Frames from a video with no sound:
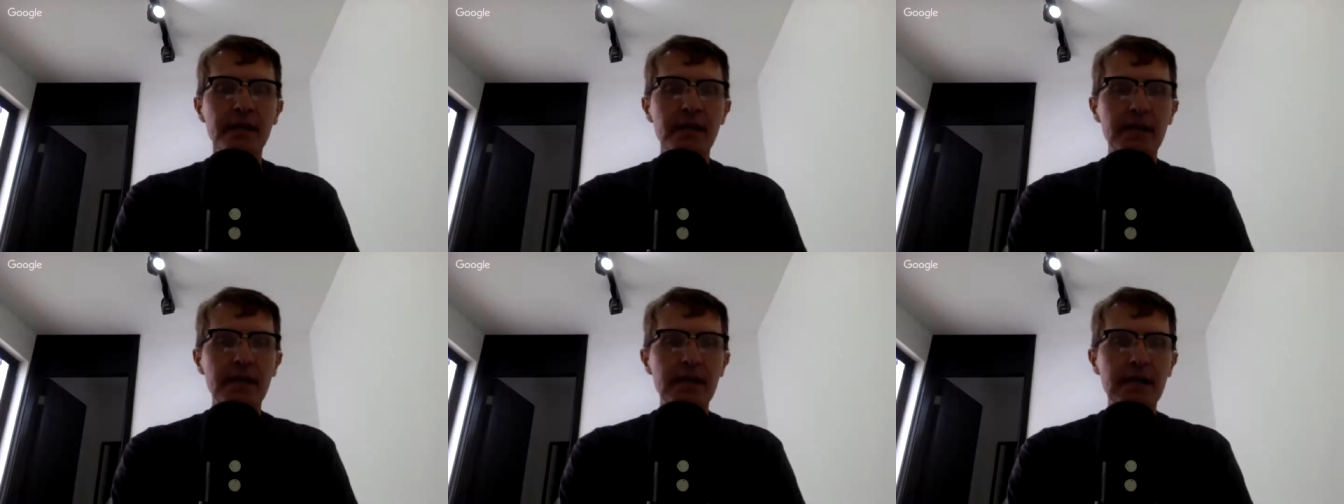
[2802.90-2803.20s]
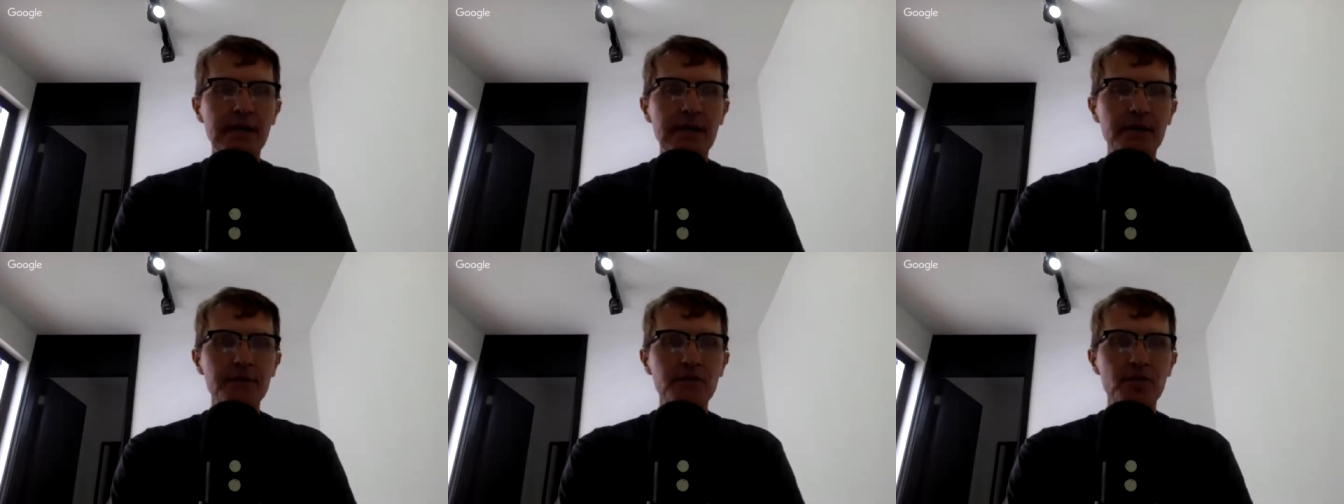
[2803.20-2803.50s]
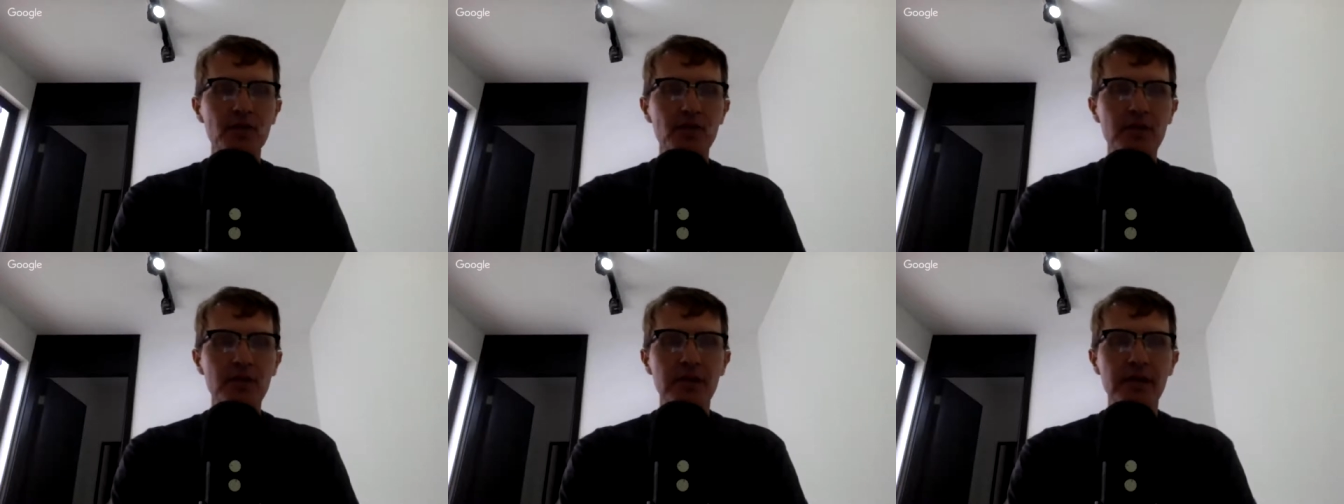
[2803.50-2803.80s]
Uh,
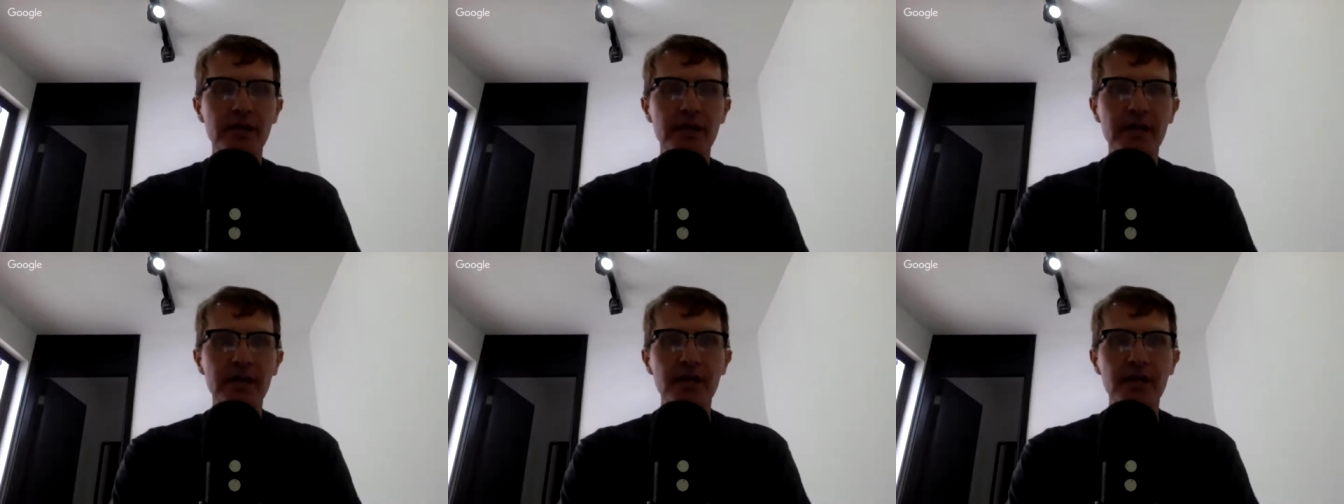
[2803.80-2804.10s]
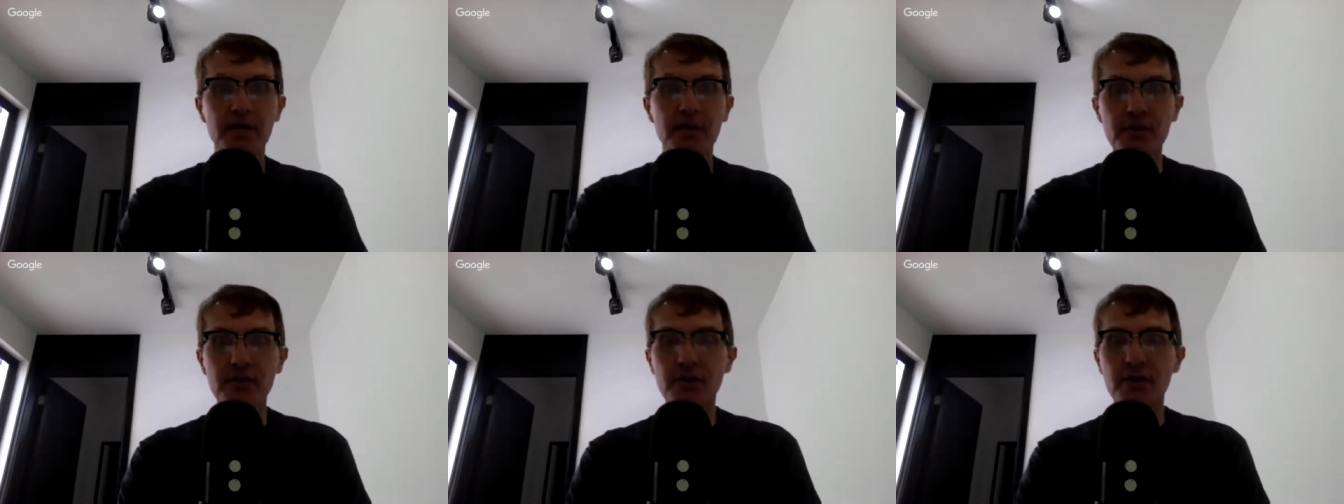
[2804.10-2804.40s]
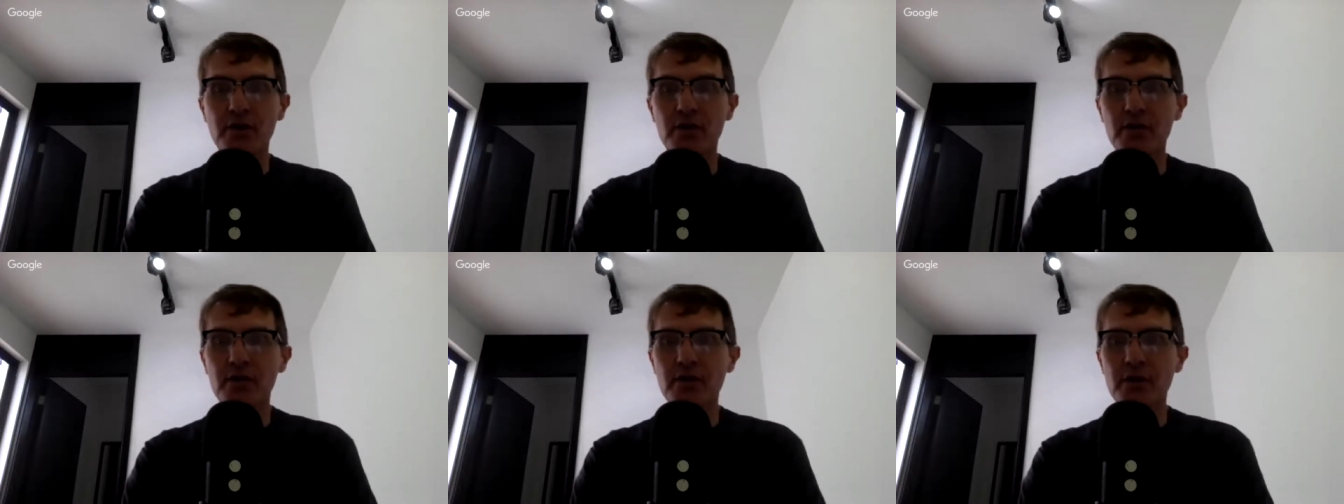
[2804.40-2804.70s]
so like a year
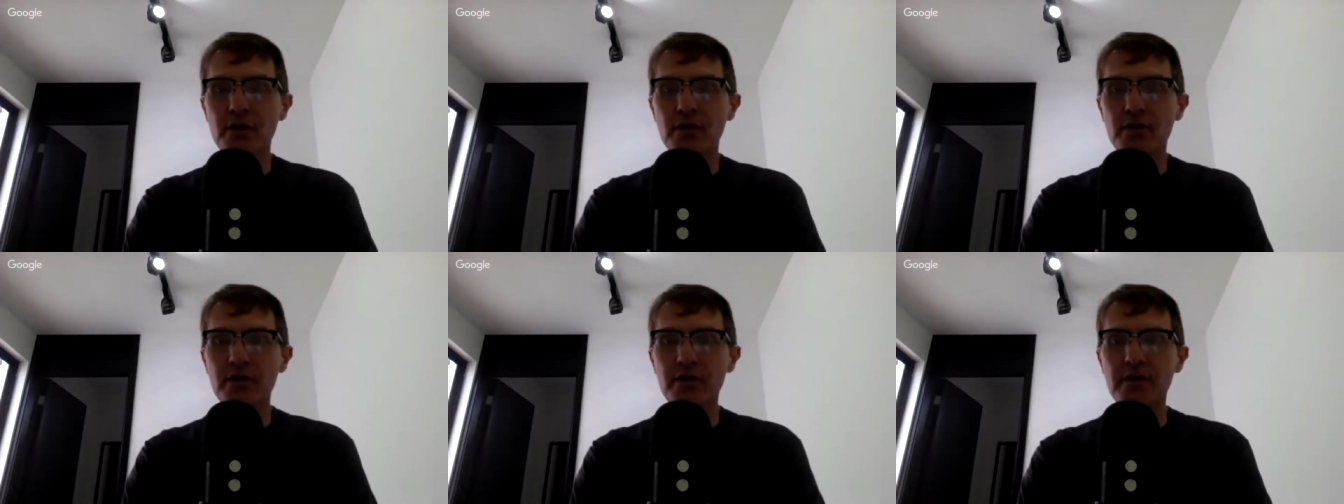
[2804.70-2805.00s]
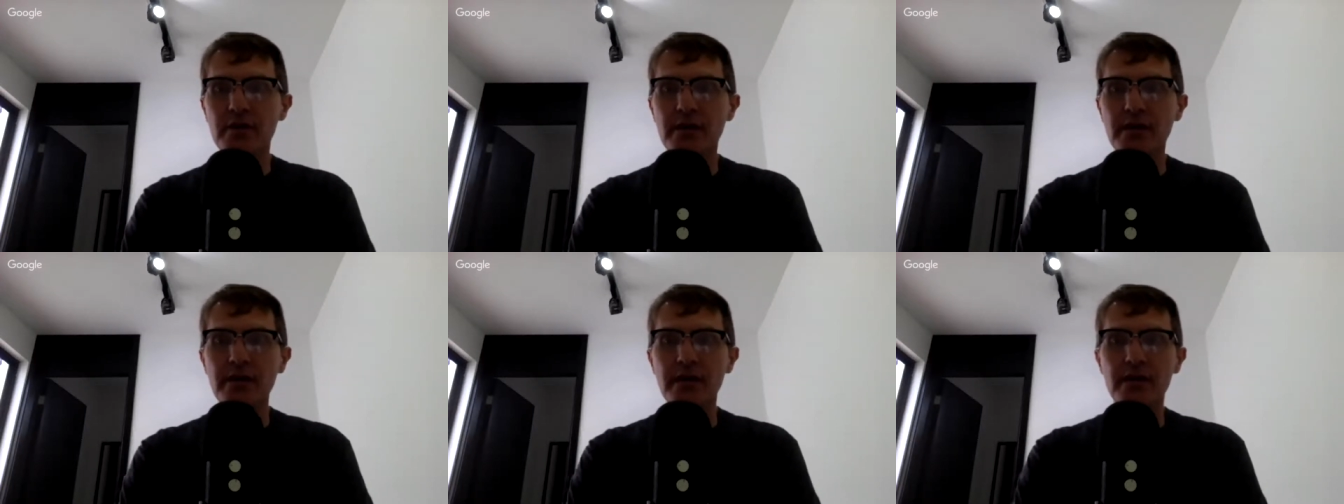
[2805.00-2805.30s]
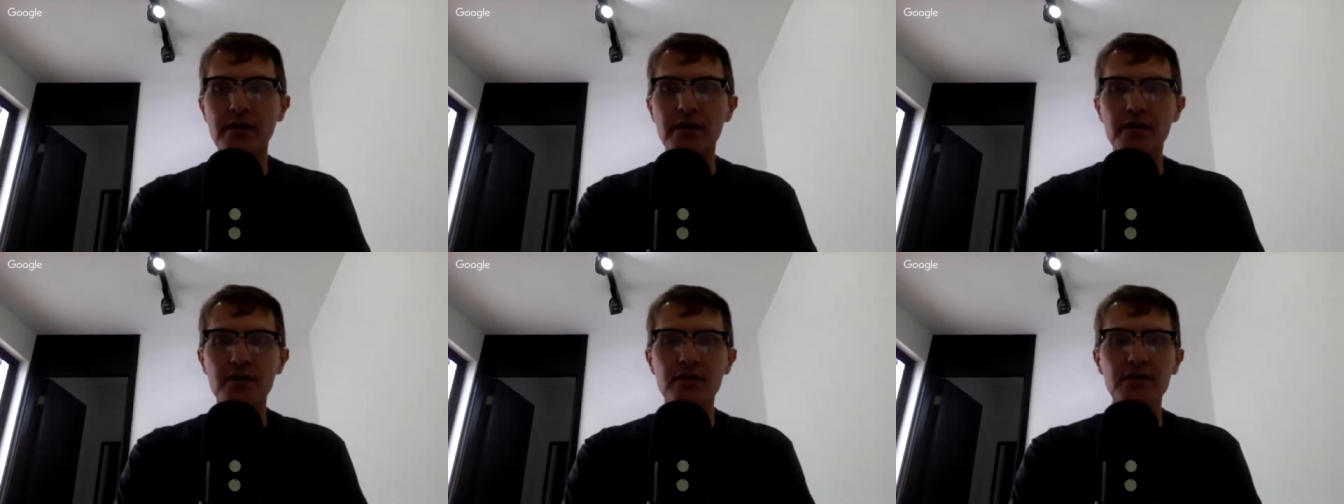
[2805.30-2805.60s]
ago, they,
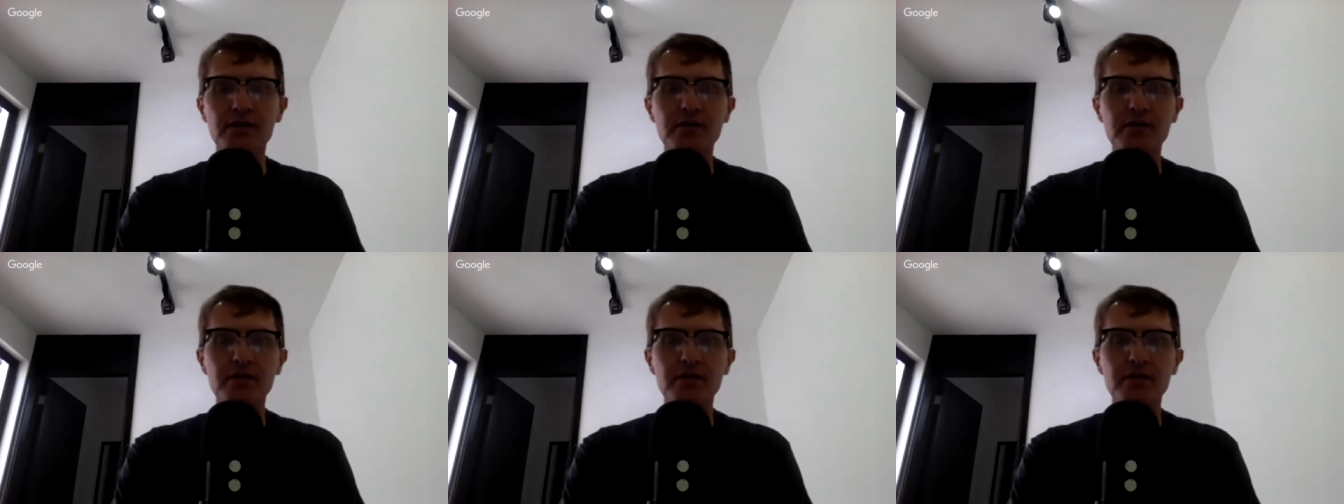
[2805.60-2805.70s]
they